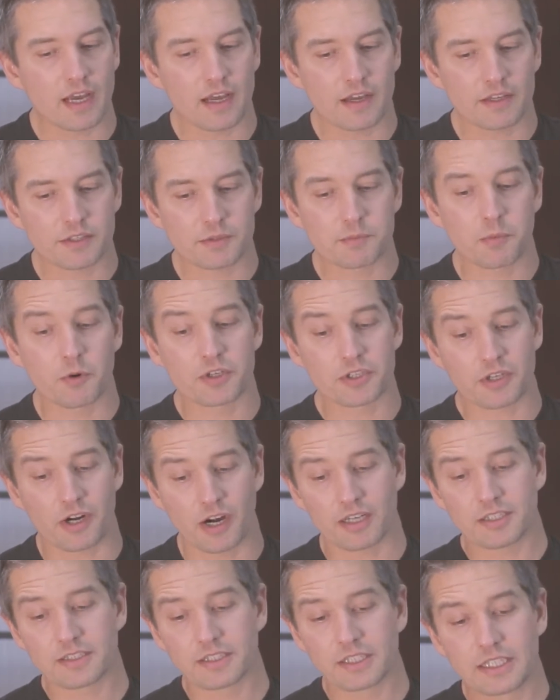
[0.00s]
sports
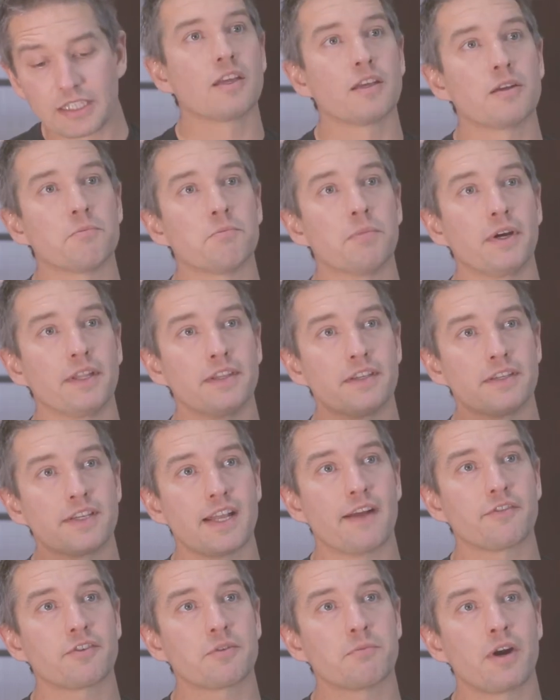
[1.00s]
car. But this
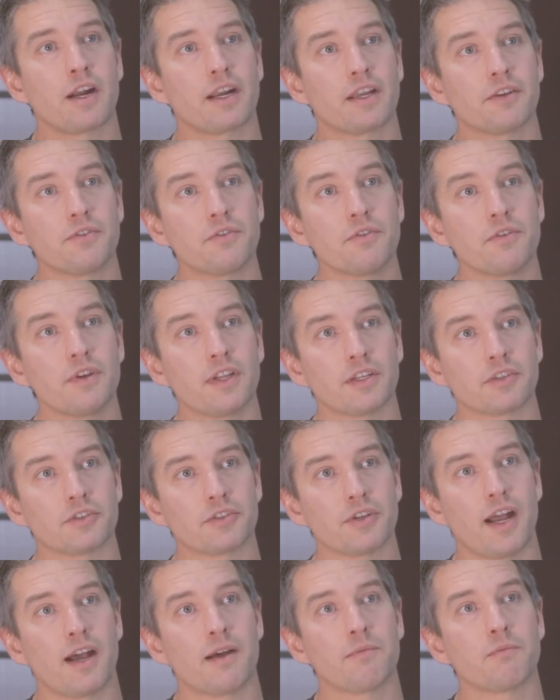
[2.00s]
aftermarket tuning
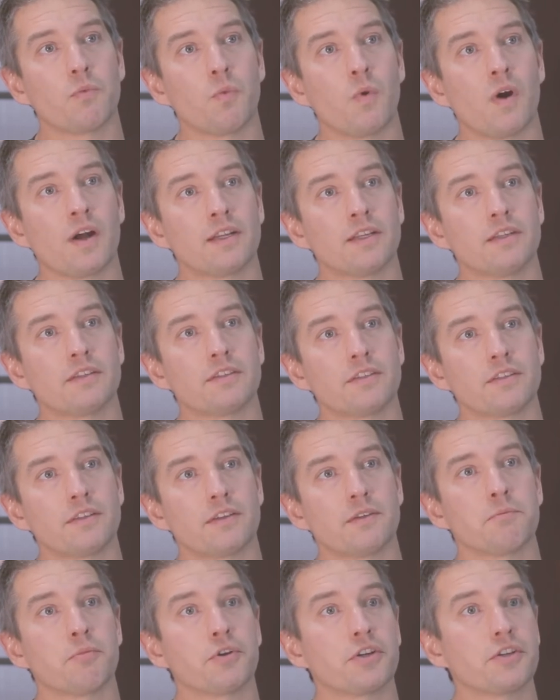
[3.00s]
shop wanted
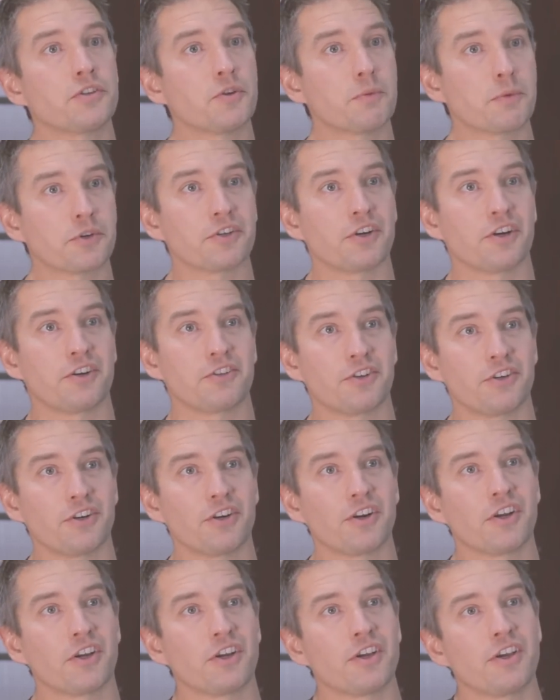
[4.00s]
to put a
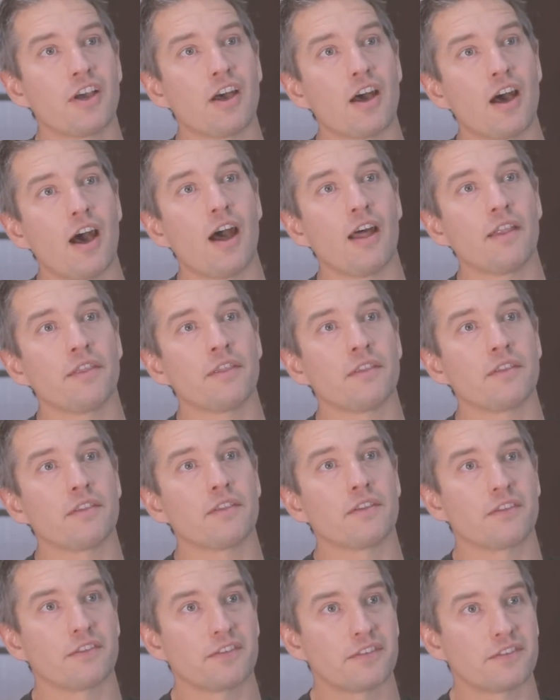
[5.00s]
supercharger on
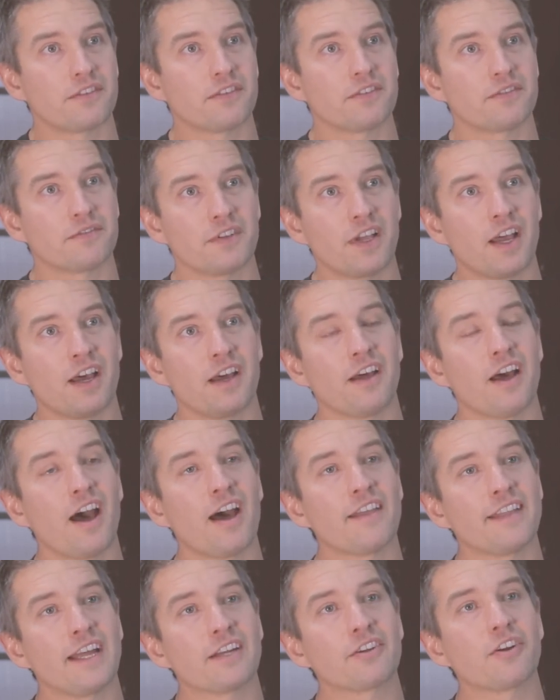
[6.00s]

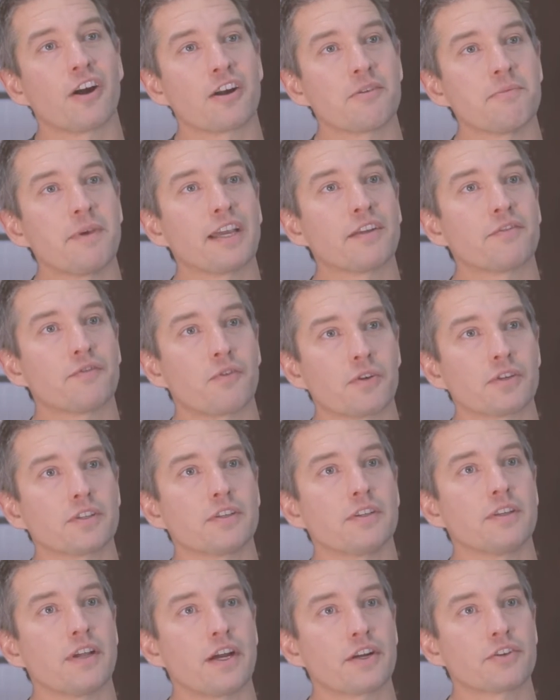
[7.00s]
that car to make it forced
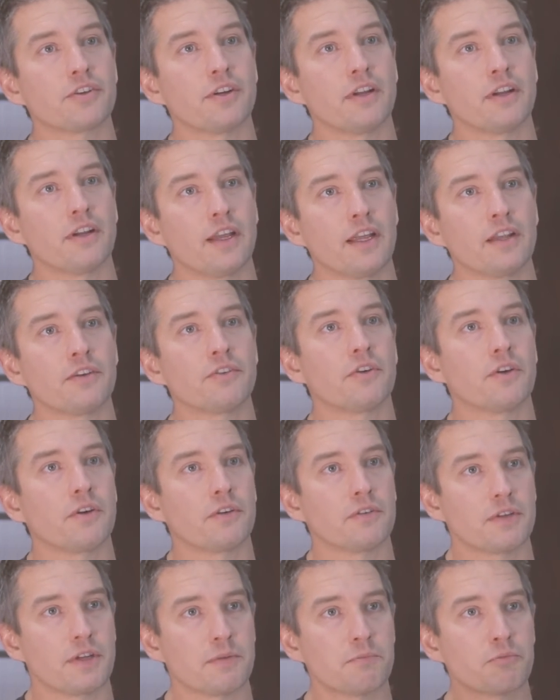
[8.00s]
induction and
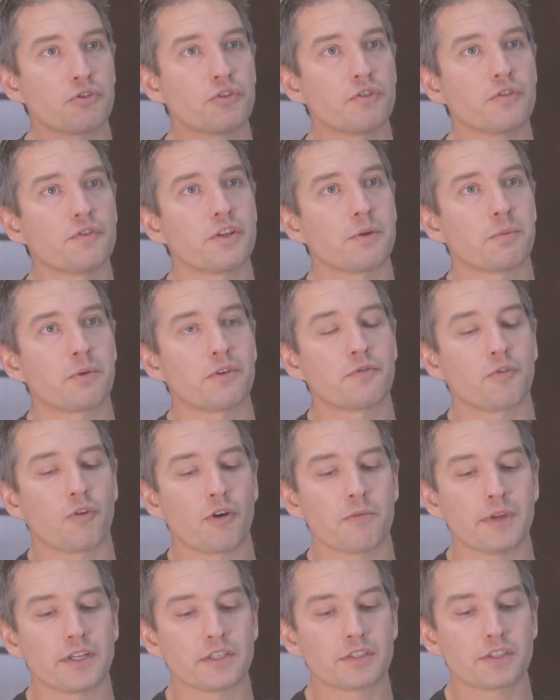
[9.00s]
to improve the
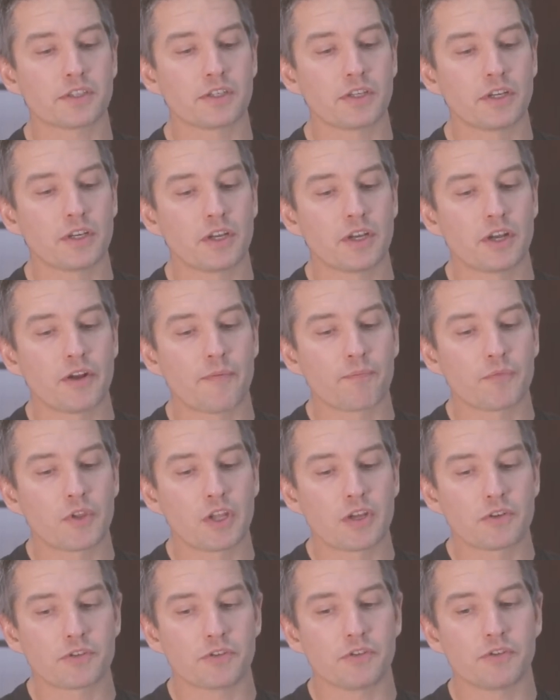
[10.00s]
performance.
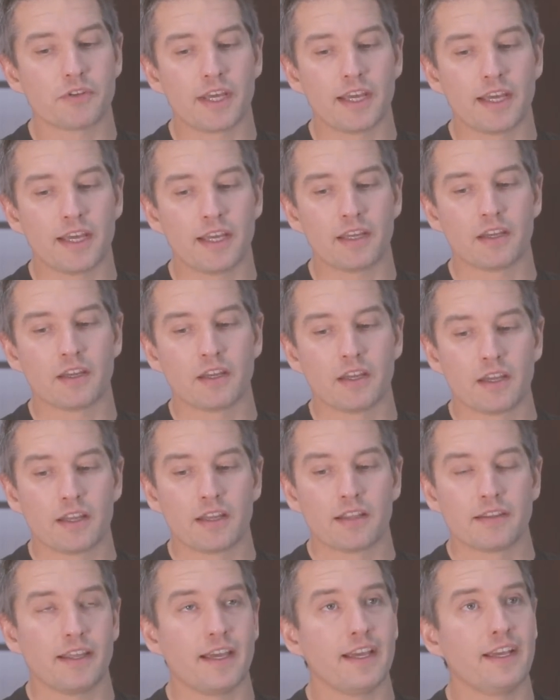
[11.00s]
So they
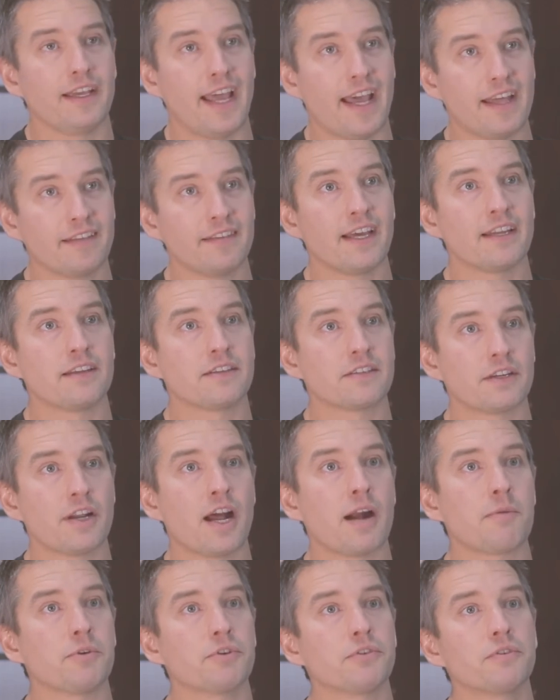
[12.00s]
had that as an
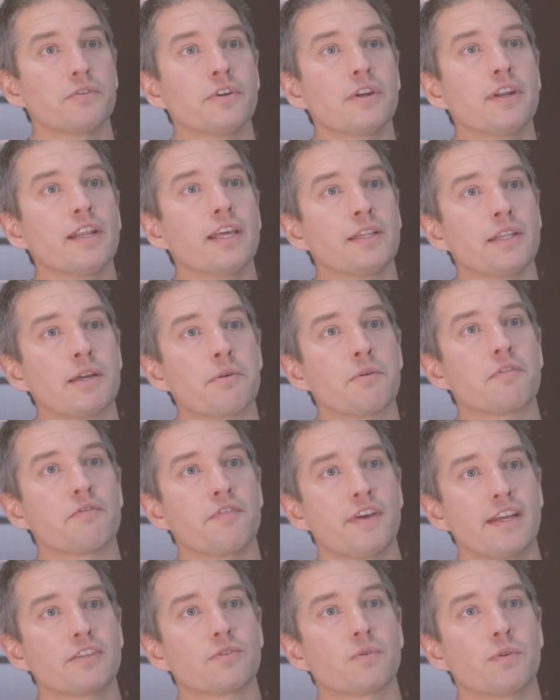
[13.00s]
opportunity, and they were
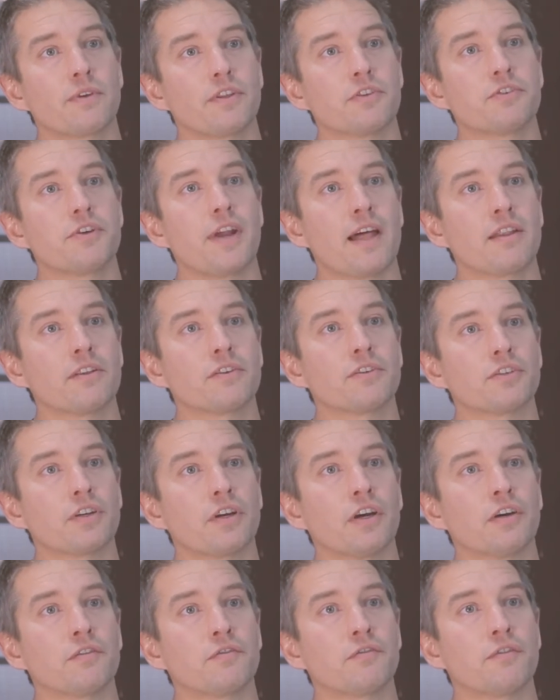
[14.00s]
faced with the challenge
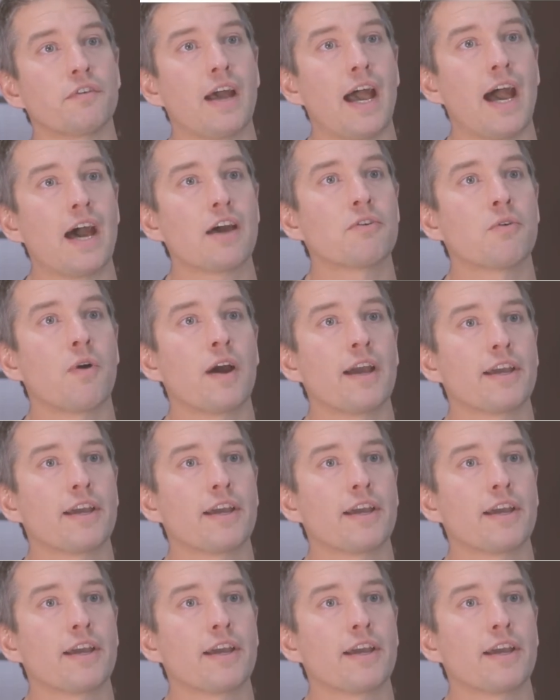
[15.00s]
of, how do I